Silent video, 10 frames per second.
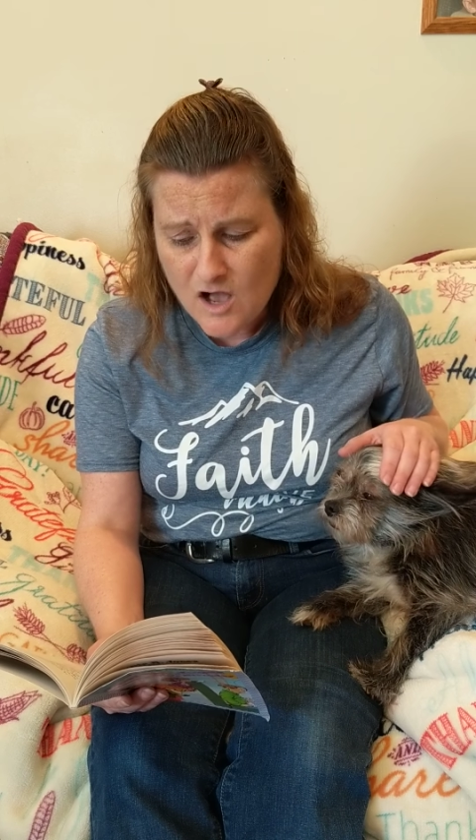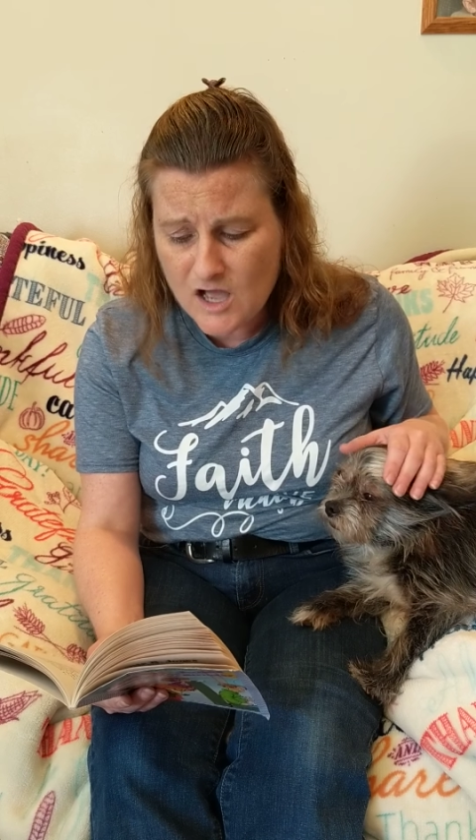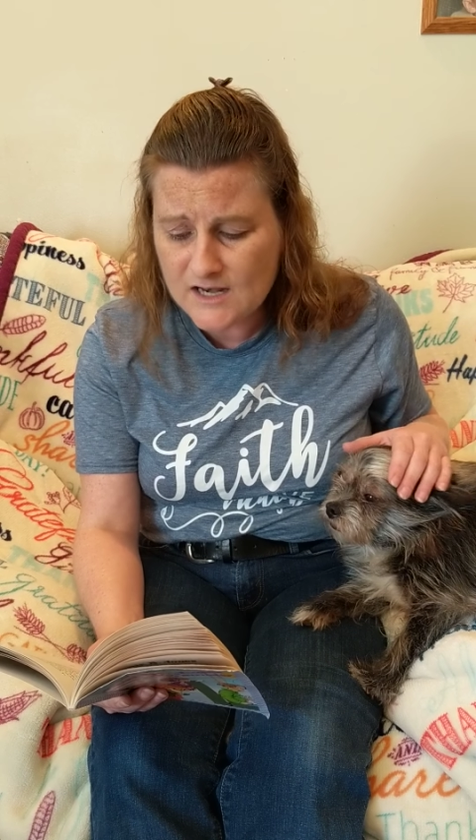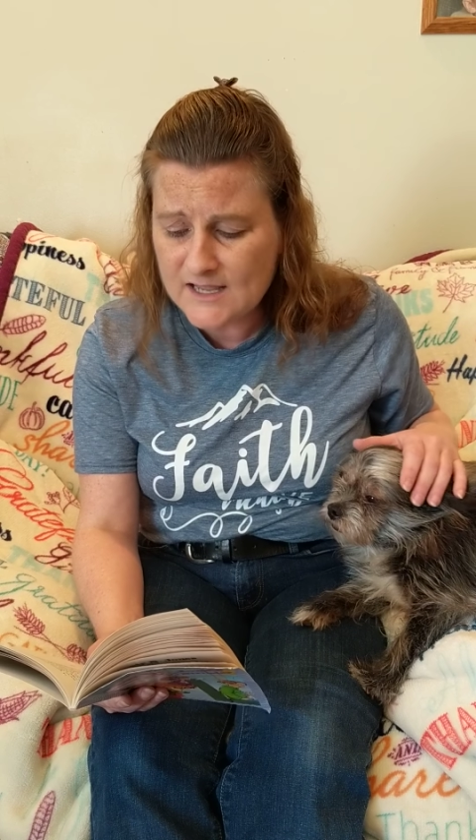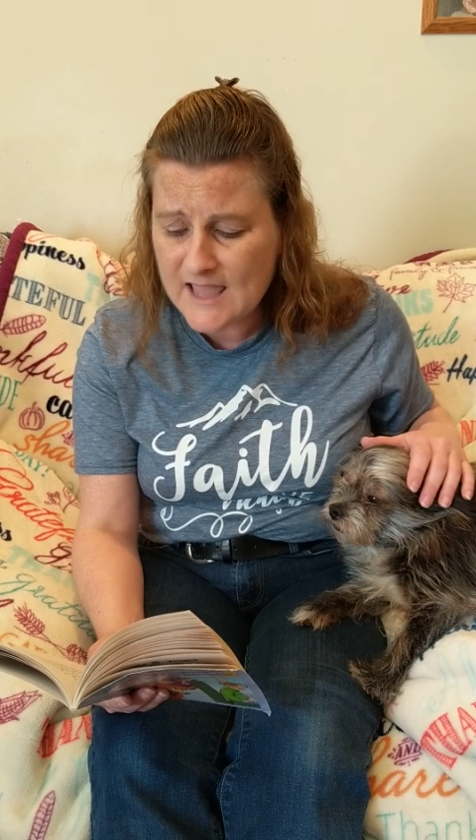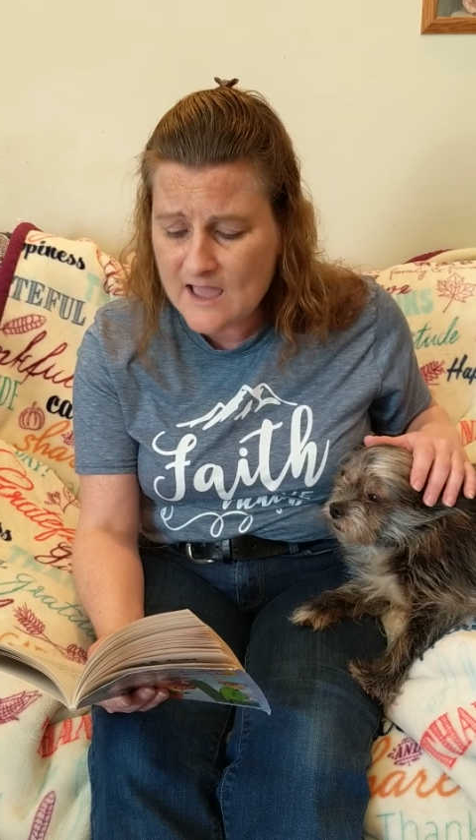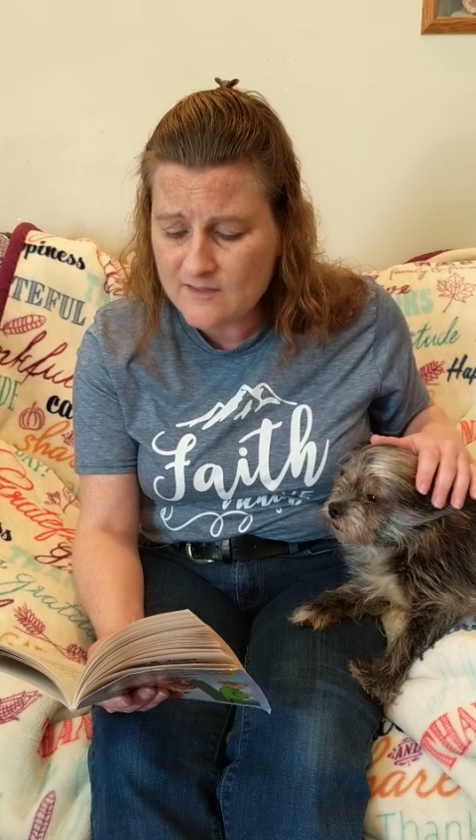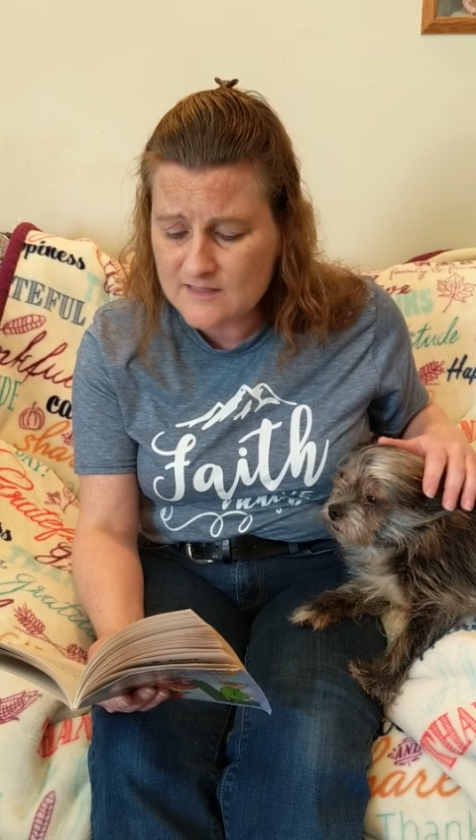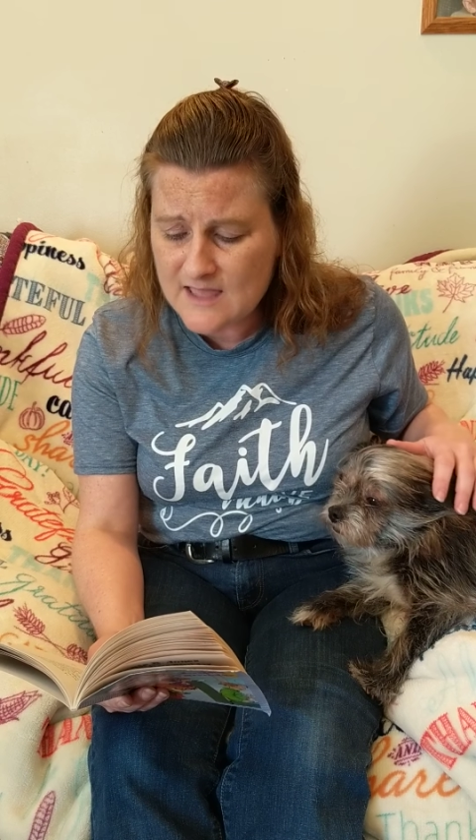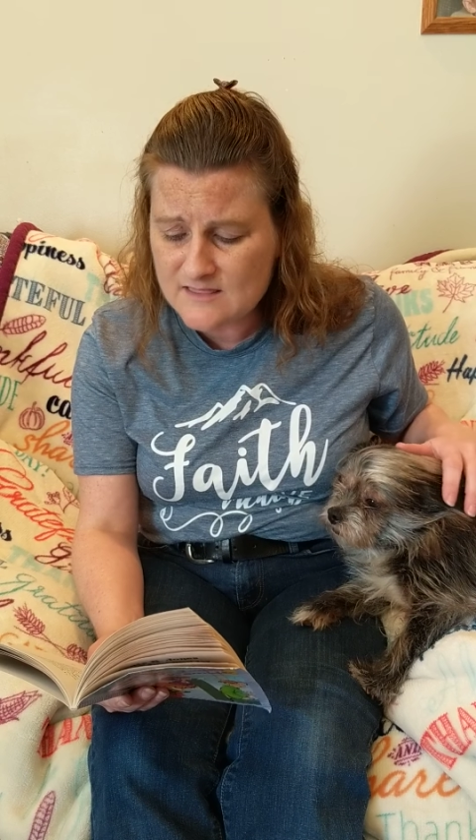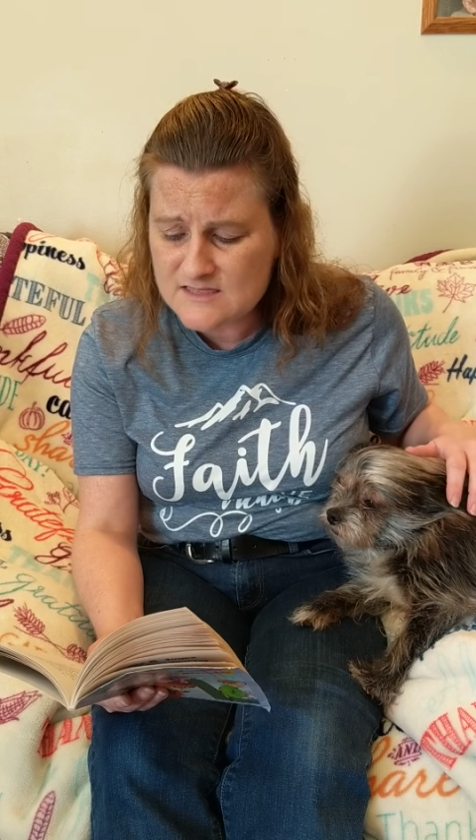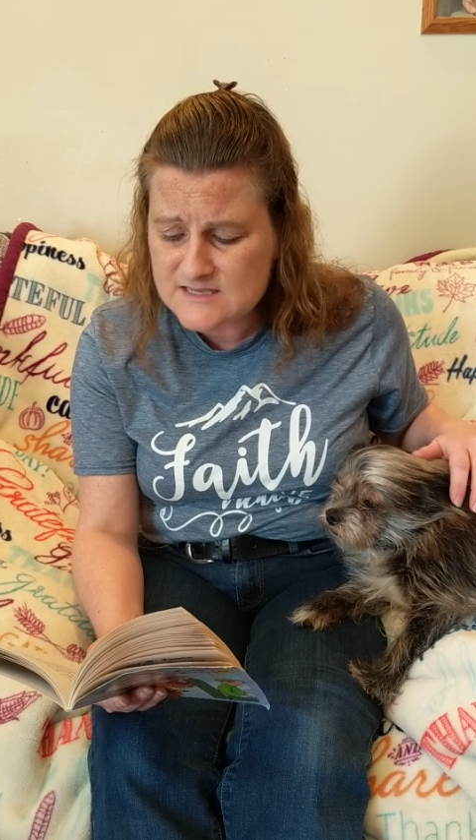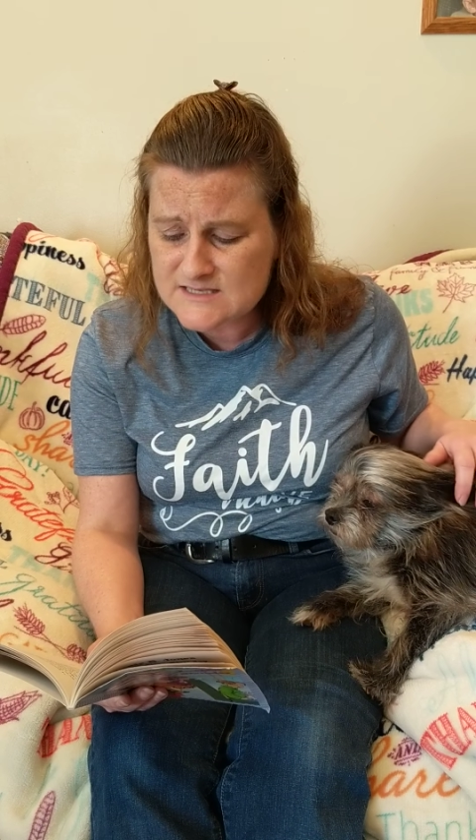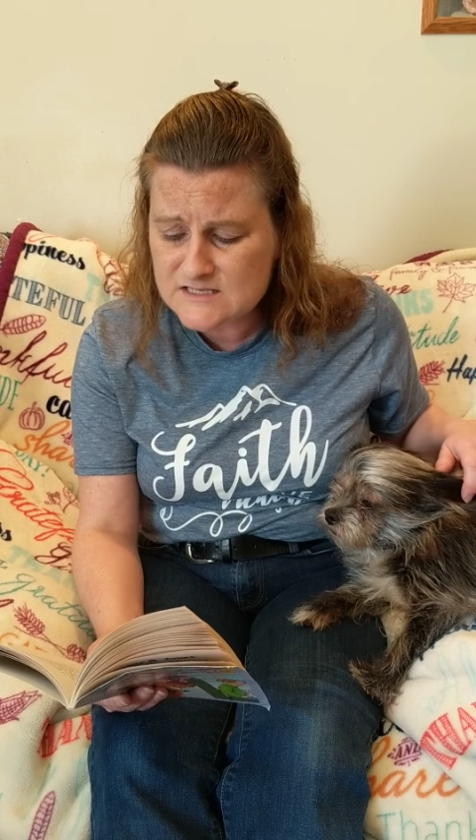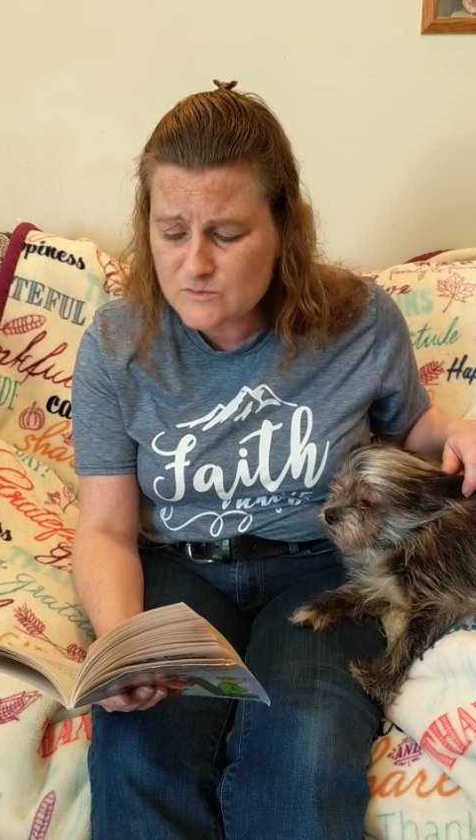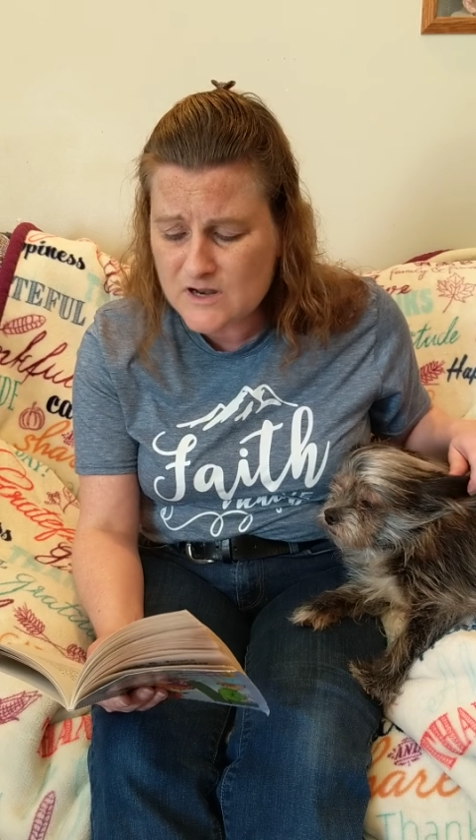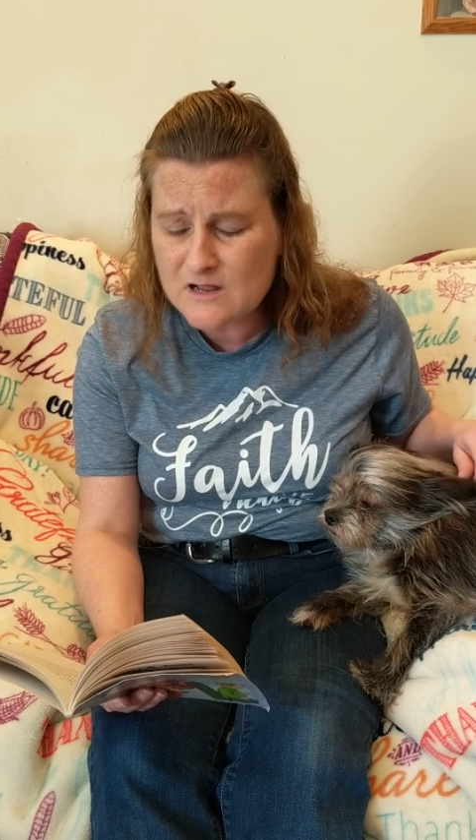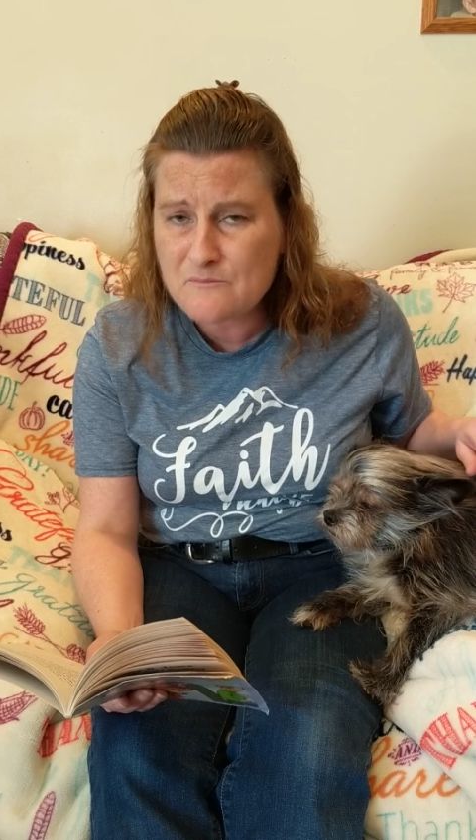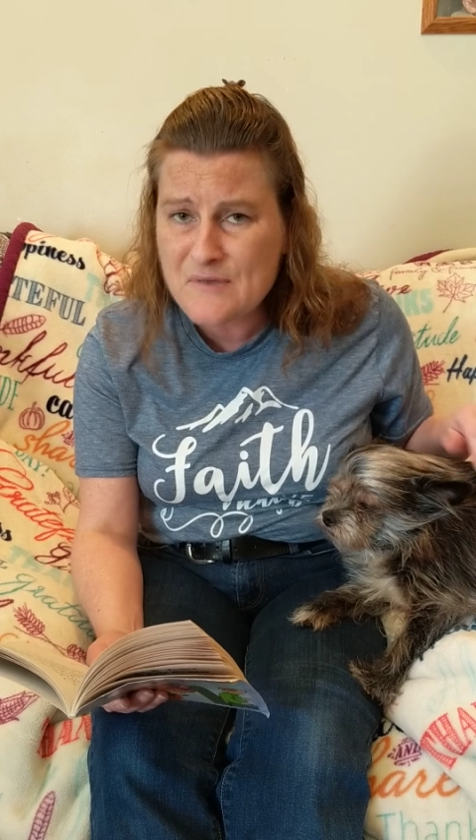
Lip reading: on account that this is where the